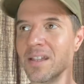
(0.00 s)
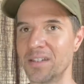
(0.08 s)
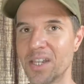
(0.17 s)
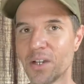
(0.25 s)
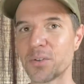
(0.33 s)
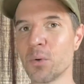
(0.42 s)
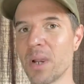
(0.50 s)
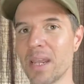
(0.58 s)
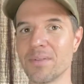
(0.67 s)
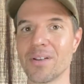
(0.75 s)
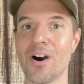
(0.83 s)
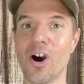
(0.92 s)
delta
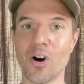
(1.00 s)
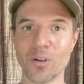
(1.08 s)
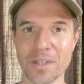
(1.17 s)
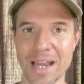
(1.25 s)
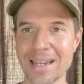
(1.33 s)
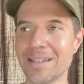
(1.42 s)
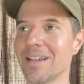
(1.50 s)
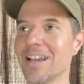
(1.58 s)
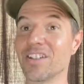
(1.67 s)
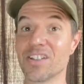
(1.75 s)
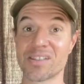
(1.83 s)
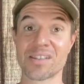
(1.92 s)
waves all night
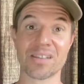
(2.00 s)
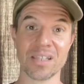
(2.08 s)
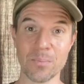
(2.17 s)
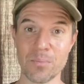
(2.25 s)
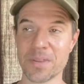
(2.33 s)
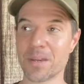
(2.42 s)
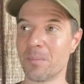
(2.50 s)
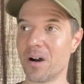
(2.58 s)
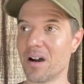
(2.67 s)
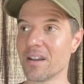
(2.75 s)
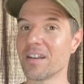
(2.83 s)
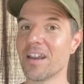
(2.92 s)
and just sleep with them
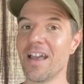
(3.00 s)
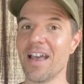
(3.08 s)
on.